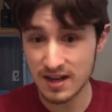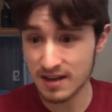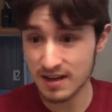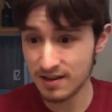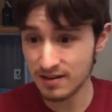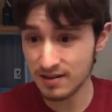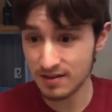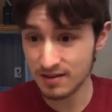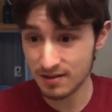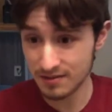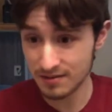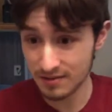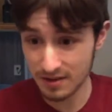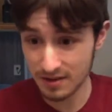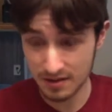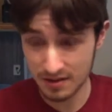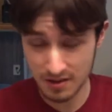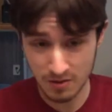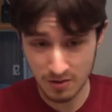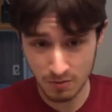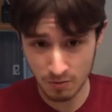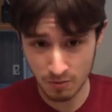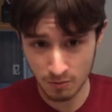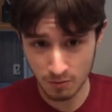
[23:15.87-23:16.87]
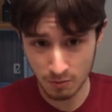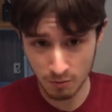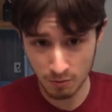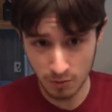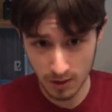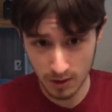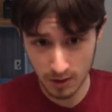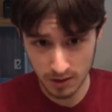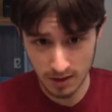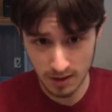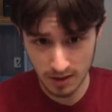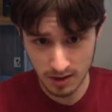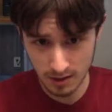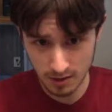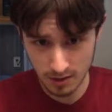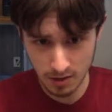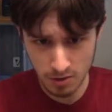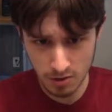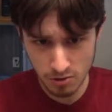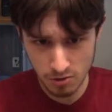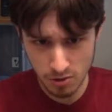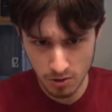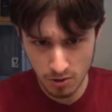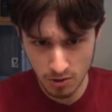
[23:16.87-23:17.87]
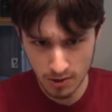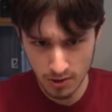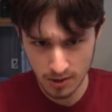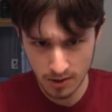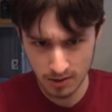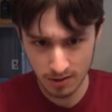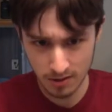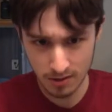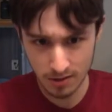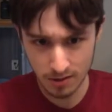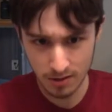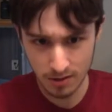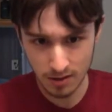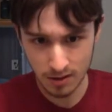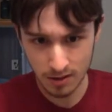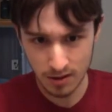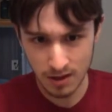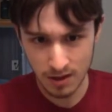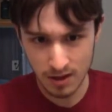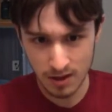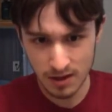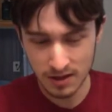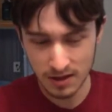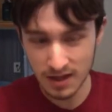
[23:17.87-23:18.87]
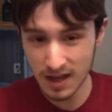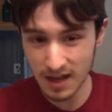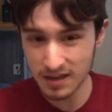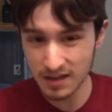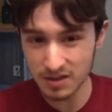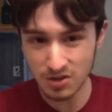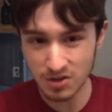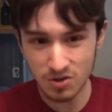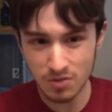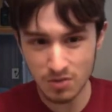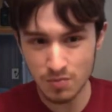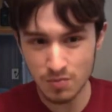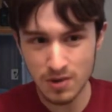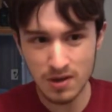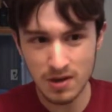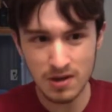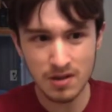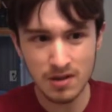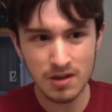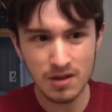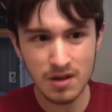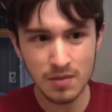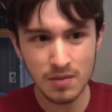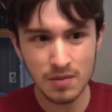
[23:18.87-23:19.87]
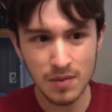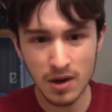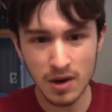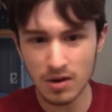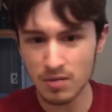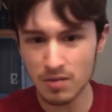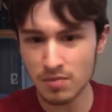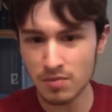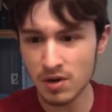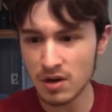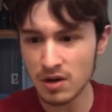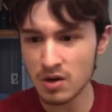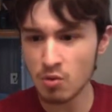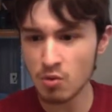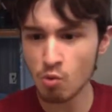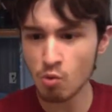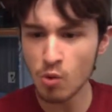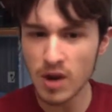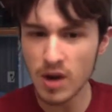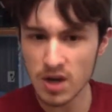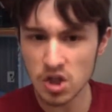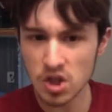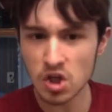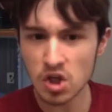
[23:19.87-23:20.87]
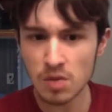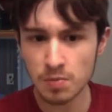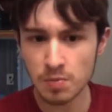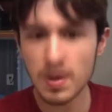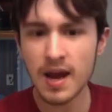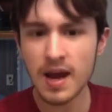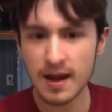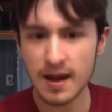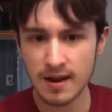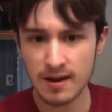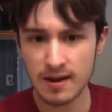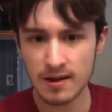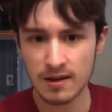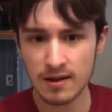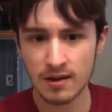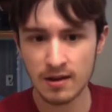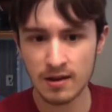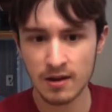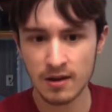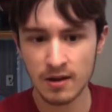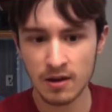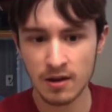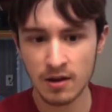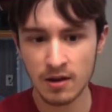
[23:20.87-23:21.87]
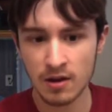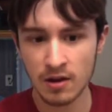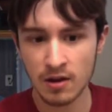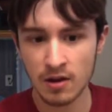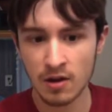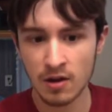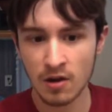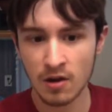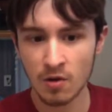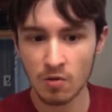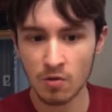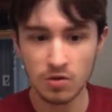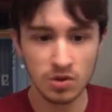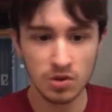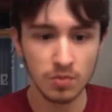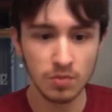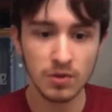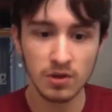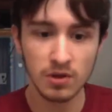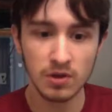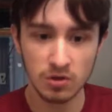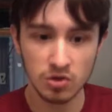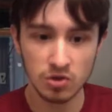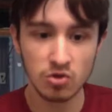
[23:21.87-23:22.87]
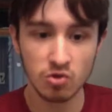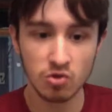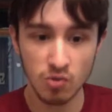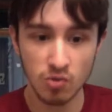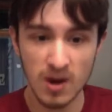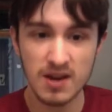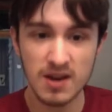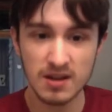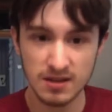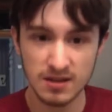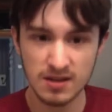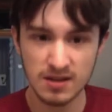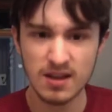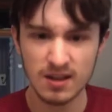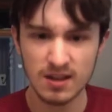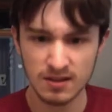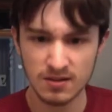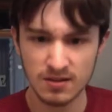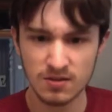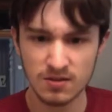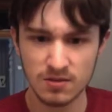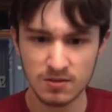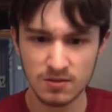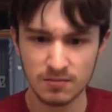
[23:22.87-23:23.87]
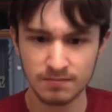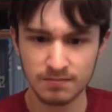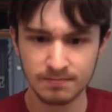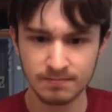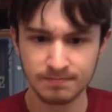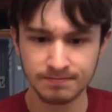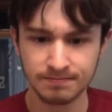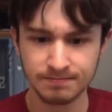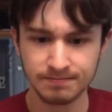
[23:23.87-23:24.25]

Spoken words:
And I think, what the heck are you doing? That should be the amount of money we should pay for something as great as this.